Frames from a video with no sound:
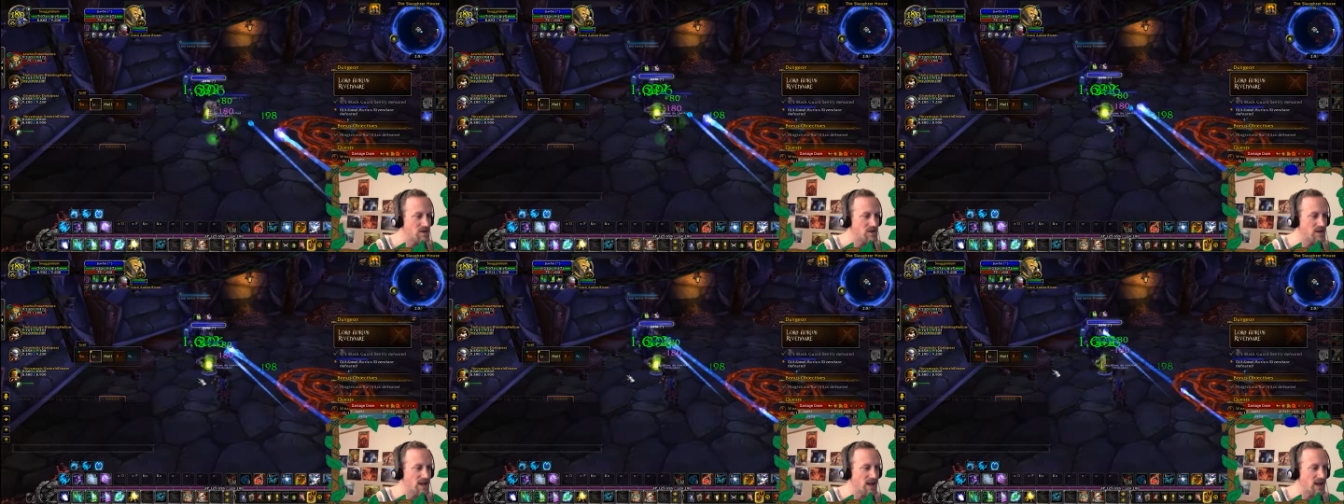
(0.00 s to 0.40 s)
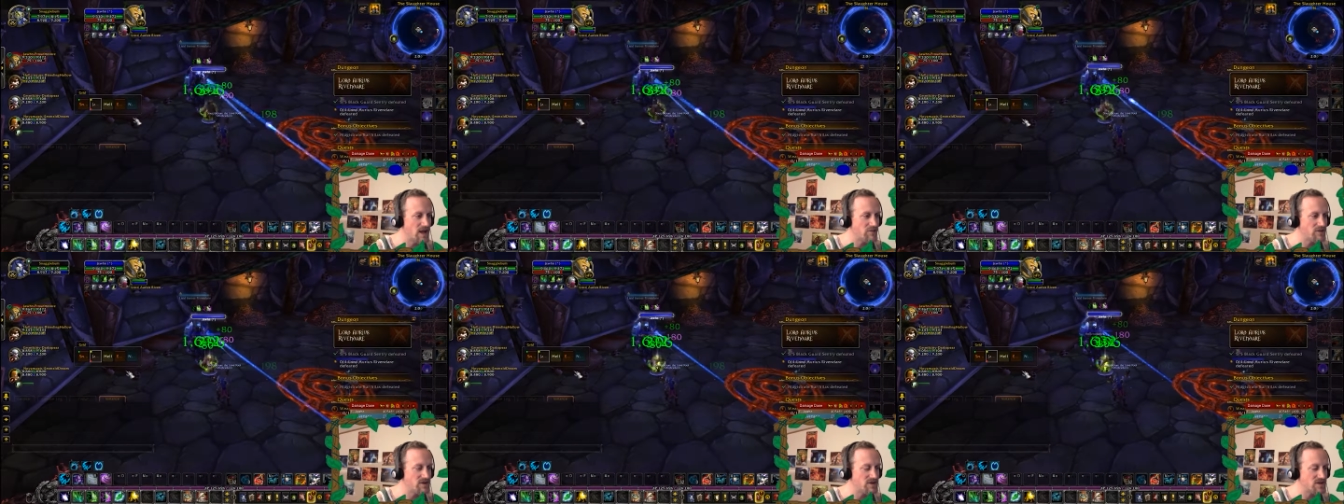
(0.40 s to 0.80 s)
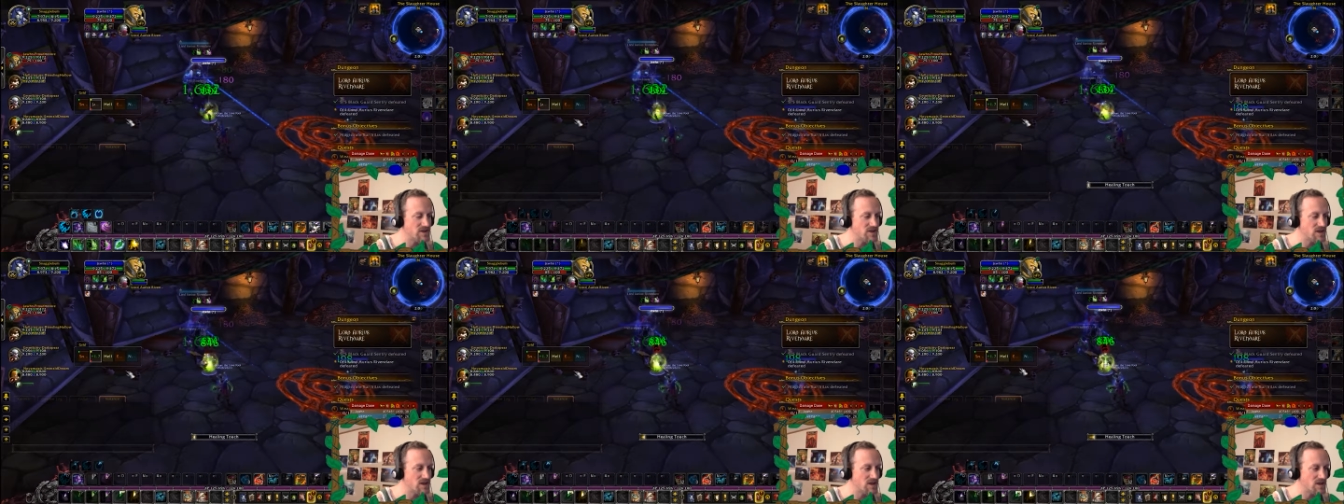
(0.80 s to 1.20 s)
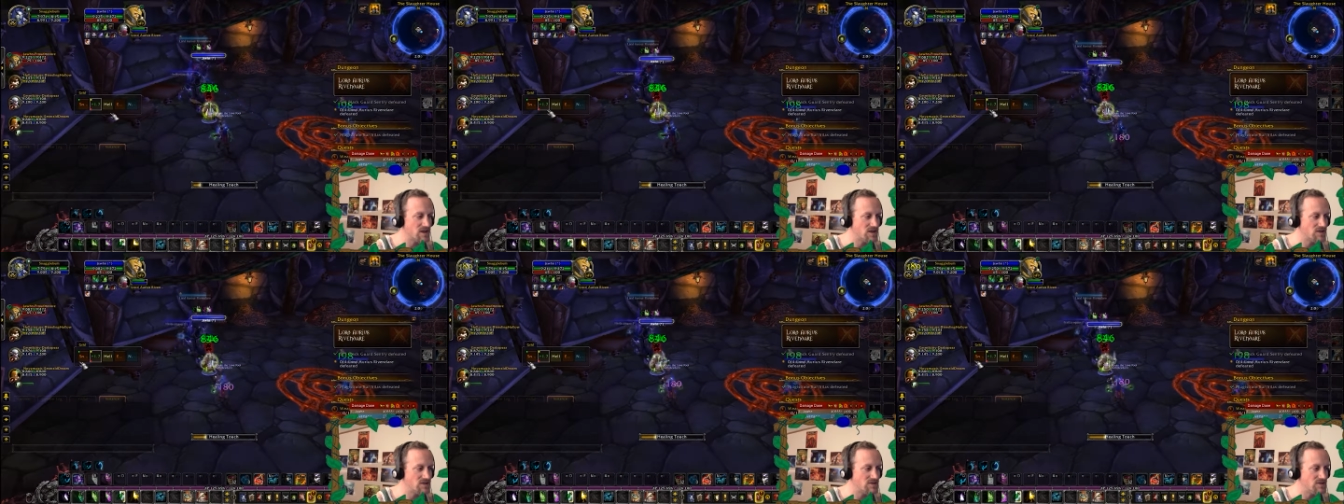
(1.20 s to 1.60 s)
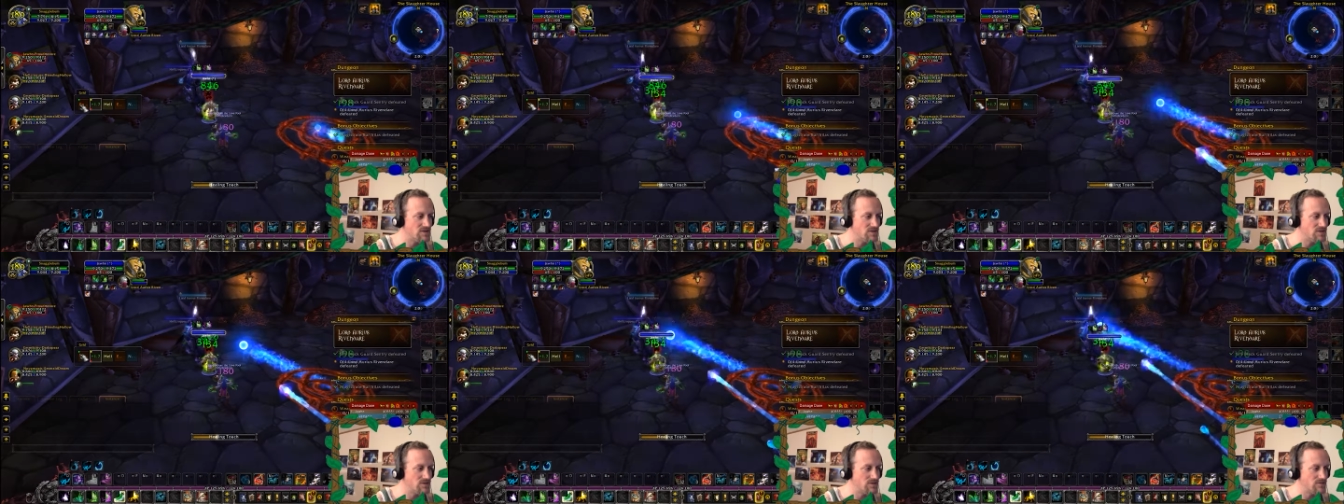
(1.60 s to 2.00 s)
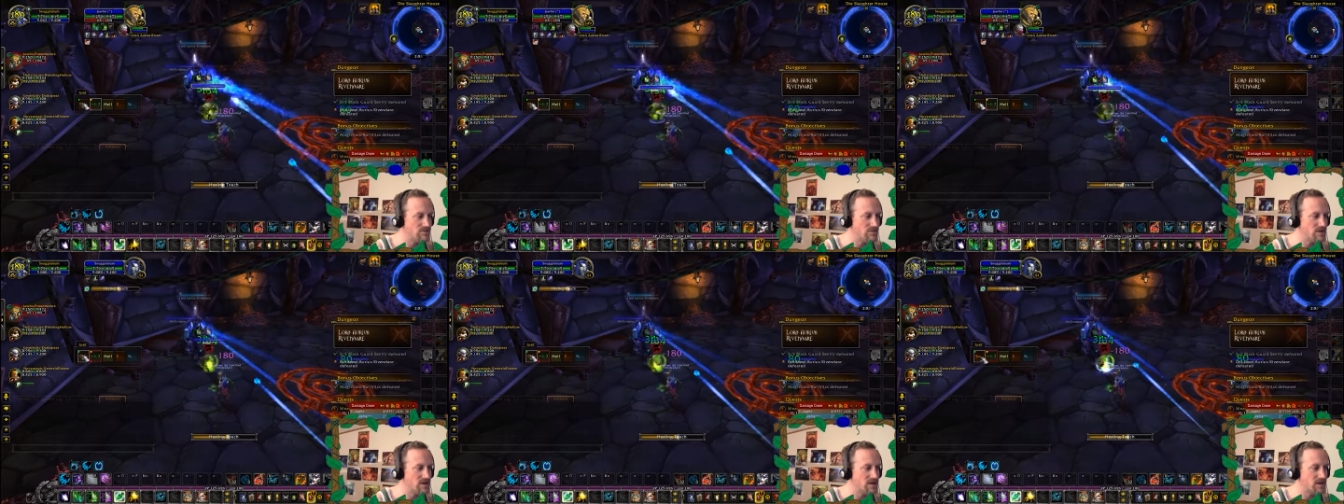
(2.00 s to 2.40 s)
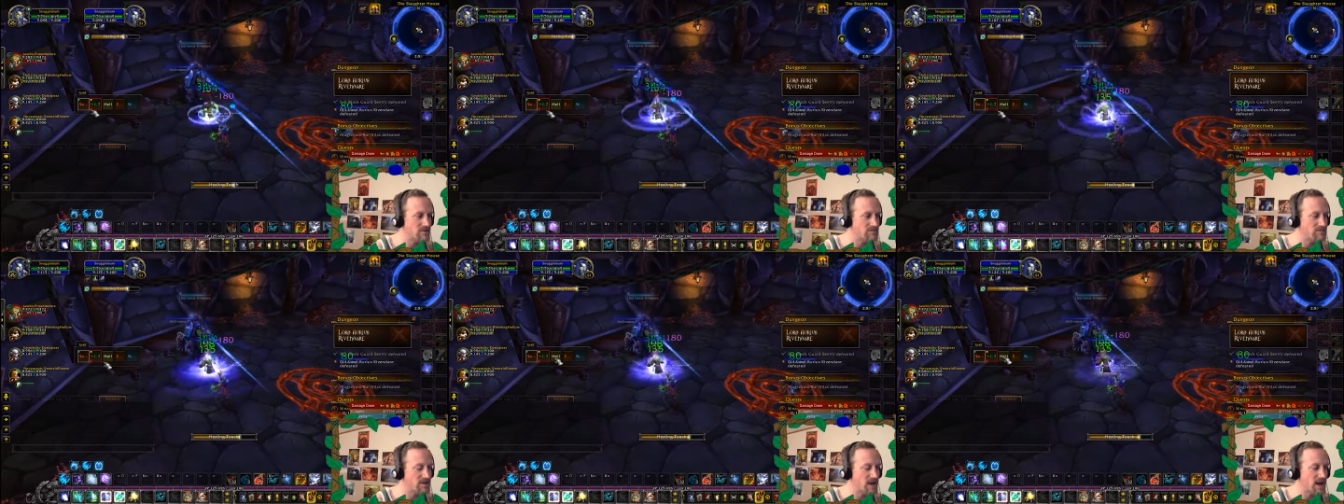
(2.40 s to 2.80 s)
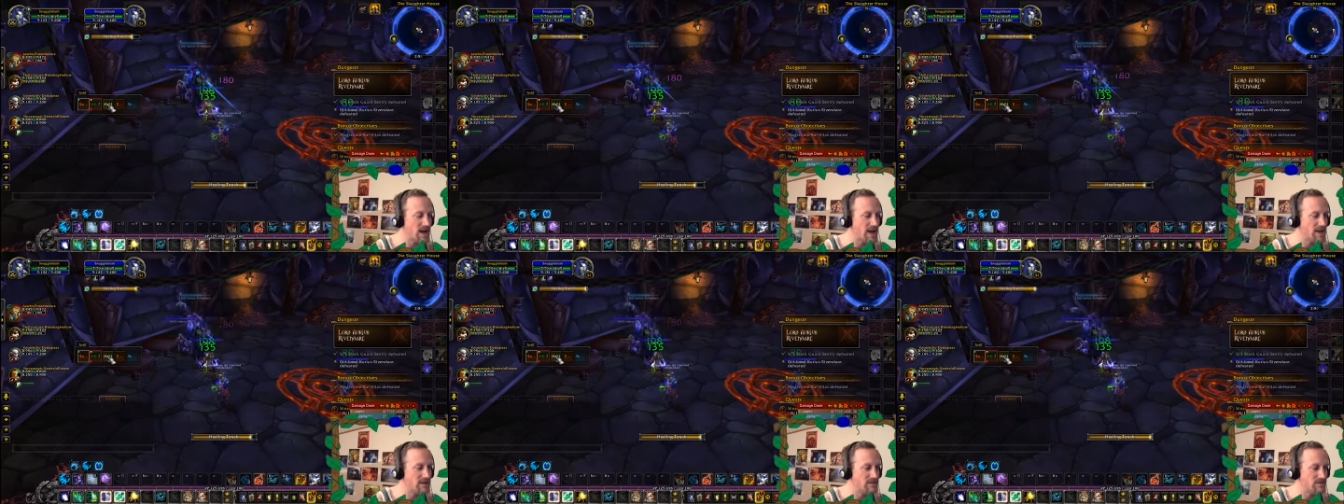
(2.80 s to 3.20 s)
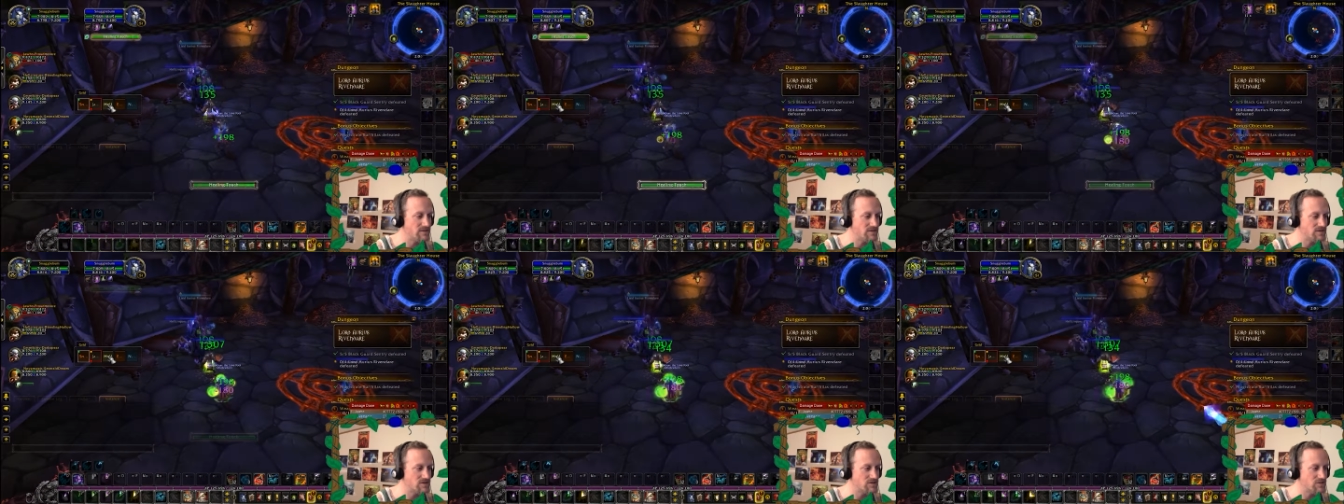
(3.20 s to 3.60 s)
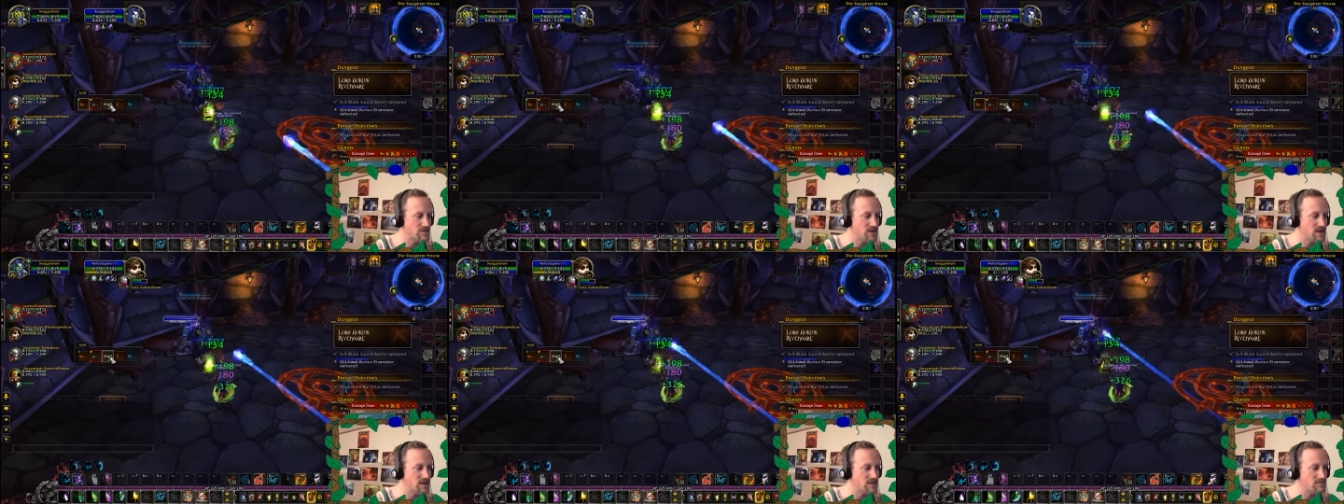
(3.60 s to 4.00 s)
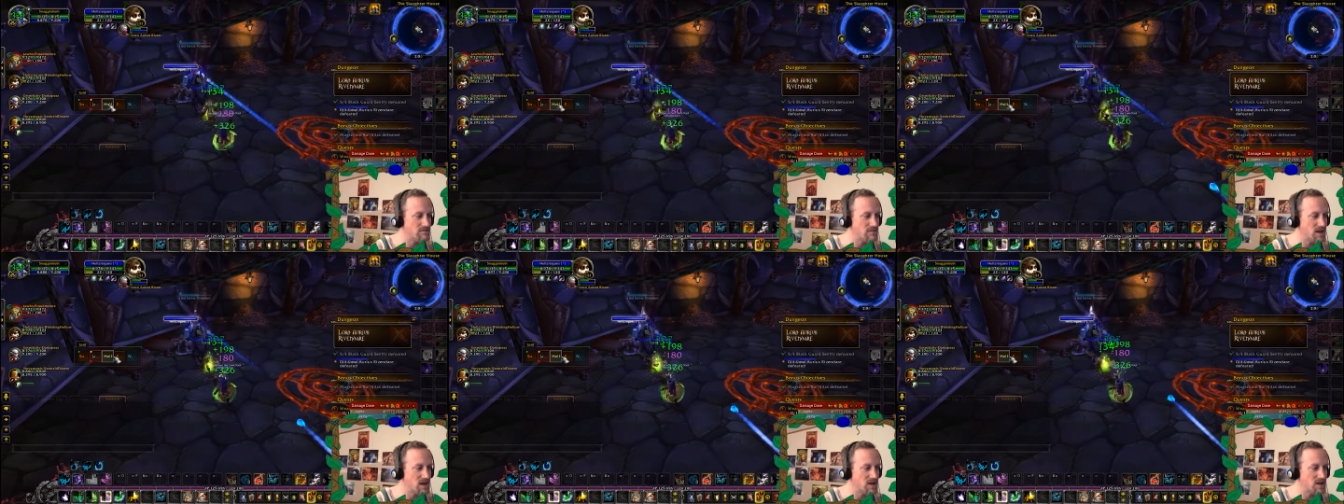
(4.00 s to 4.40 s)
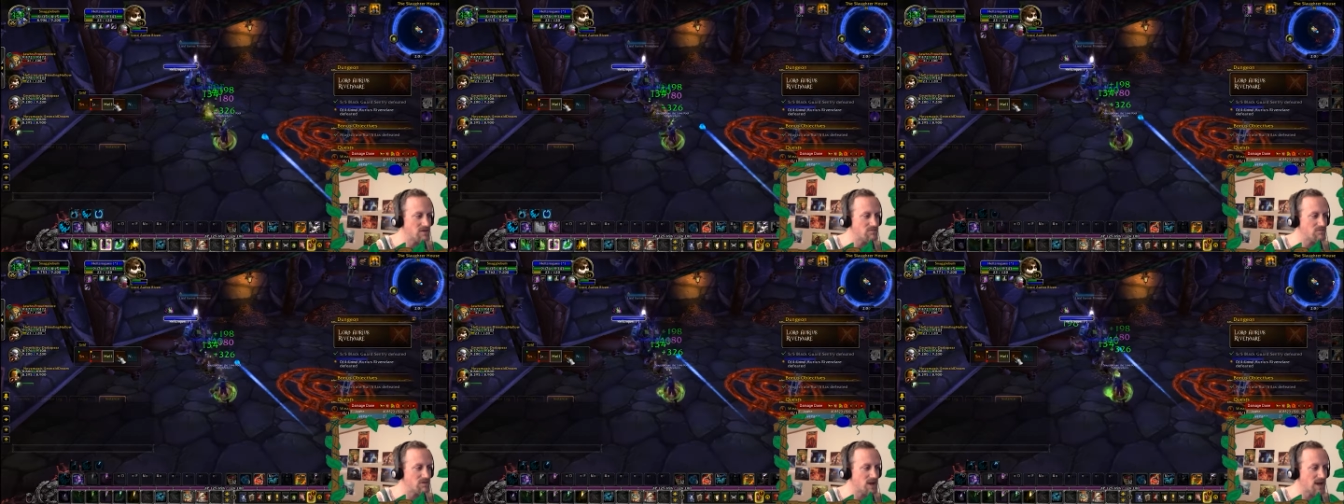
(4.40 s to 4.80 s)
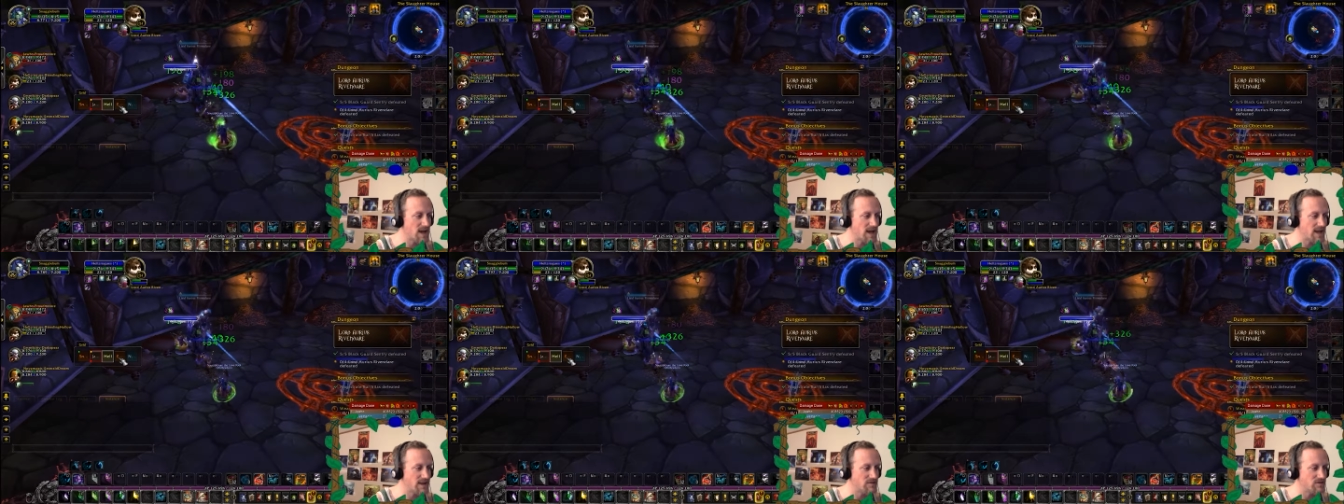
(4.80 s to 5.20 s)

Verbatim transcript: Now we just do the freaking fight so we can make it right.